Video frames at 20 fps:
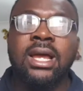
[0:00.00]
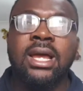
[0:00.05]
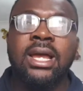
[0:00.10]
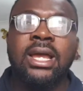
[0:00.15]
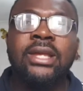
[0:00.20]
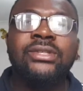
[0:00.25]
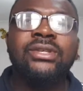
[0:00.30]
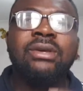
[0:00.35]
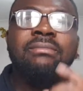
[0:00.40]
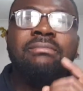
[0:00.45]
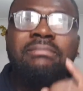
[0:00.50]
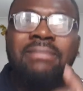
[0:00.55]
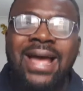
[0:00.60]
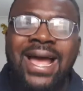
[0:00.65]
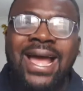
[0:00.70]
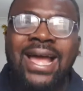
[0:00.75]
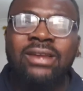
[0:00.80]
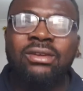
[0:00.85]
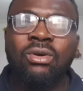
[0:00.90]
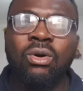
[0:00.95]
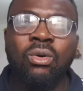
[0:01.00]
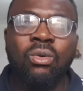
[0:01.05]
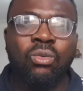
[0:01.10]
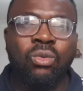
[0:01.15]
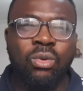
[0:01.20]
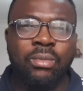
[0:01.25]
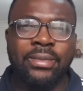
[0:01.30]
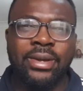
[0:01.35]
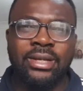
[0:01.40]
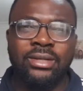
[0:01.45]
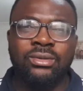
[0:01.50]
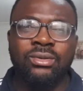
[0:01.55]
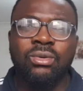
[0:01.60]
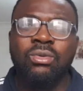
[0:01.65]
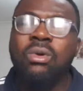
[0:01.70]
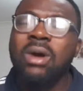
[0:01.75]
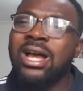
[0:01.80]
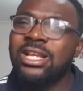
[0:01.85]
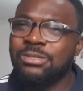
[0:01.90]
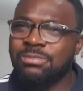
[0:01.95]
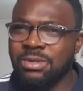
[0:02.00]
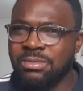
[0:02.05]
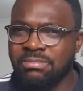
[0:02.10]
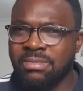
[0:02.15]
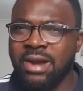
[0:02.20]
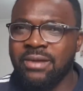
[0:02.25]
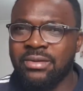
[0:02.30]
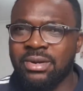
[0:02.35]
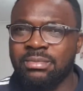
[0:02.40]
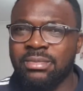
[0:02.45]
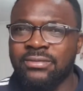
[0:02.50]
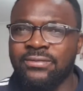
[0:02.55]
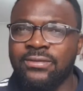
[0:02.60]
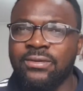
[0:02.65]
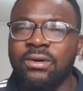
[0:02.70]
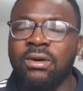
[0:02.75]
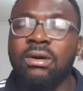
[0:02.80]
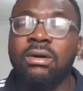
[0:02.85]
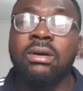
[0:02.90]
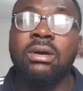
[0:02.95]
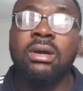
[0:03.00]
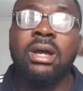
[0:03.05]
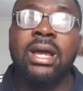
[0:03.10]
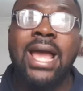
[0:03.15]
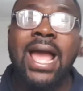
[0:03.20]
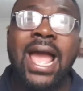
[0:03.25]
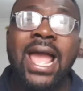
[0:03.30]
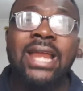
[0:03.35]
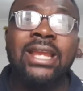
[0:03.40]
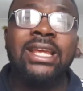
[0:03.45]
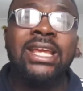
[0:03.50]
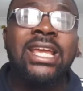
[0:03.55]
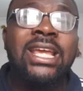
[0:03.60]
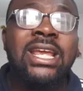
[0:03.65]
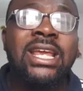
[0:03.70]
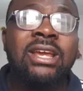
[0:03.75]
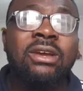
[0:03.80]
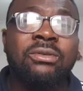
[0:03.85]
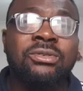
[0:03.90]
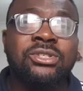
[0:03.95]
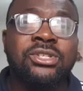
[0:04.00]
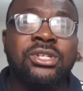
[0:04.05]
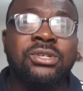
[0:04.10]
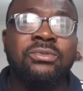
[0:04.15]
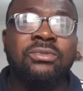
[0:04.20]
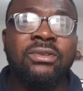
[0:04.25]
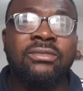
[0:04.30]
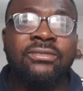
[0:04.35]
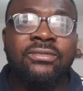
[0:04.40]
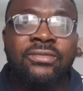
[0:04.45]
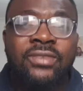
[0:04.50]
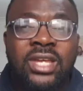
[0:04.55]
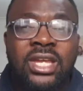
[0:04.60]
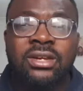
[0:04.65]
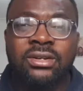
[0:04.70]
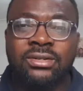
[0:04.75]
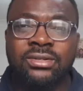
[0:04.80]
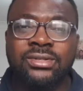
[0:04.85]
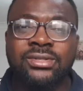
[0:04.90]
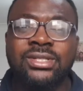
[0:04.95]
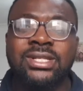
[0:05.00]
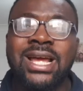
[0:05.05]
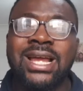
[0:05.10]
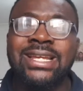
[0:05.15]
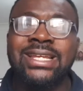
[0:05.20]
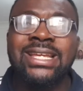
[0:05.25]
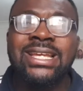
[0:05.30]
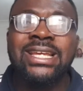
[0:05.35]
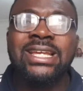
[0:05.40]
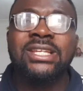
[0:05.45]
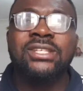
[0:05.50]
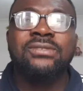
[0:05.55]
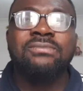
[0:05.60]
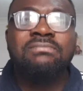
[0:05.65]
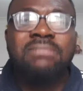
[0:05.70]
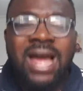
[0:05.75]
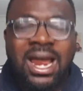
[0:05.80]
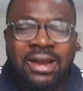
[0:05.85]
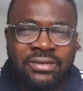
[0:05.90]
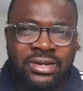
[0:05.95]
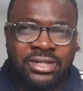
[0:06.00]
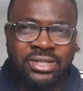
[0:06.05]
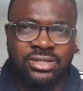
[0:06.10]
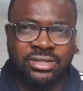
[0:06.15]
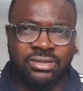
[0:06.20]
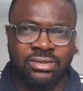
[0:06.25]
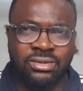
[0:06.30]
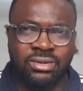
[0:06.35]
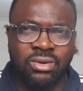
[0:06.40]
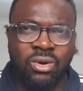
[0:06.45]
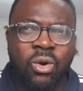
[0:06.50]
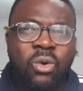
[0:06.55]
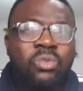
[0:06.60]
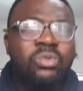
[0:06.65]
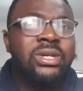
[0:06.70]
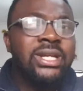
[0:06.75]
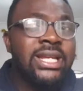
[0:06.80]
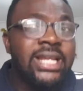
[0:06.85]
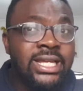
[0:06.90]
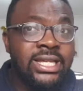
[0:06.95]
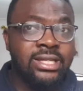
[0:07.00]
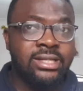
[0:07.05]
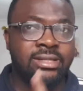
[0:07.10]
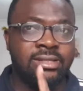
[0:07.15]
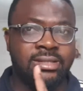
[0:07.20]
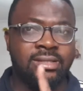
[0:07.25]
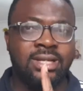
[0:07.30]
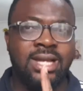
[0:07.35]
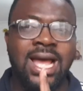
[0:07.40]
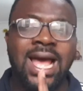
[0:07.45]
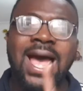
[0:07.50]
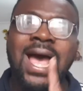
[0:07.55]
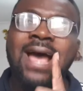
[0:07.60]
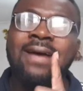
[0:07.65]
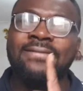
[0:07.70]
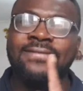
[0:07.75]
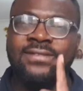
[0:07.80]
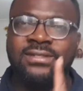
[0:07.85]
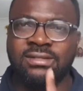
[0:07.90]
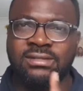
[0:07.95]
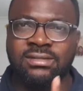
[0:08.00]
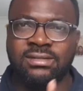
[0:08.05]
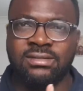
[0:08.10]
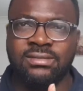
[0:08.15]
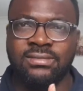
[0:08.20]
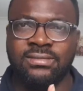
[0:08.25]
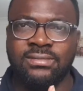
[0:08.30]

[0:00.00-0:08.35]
is a man or woman who has been married before and he or she reveals that he is married only after